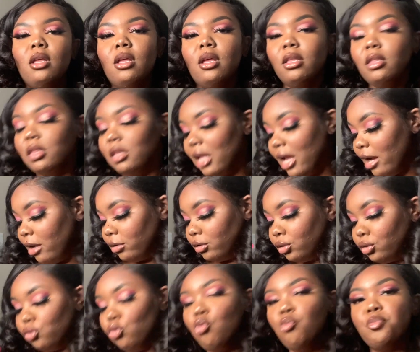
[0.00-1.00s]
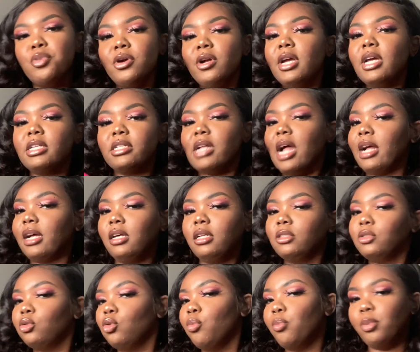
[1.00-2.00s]
their super is like a
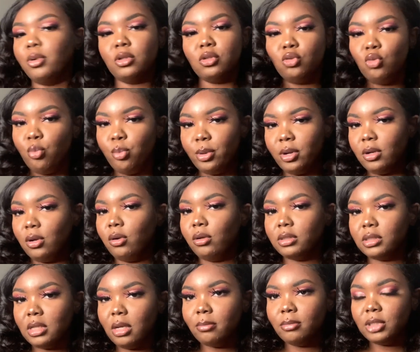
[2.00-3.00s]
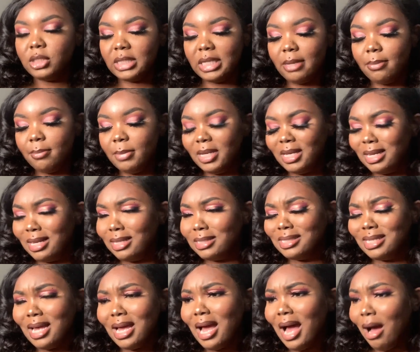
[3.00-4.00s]
super or some shit, because
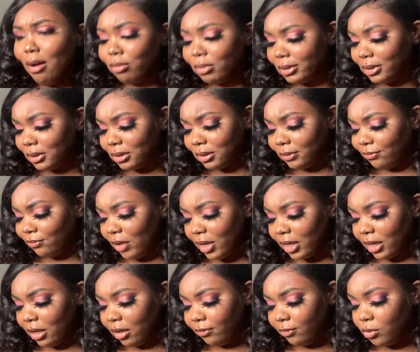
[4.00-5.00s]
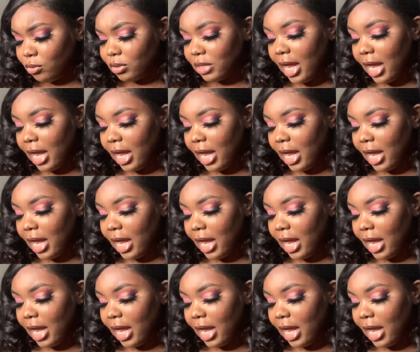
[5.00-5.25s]
I was fucking confused.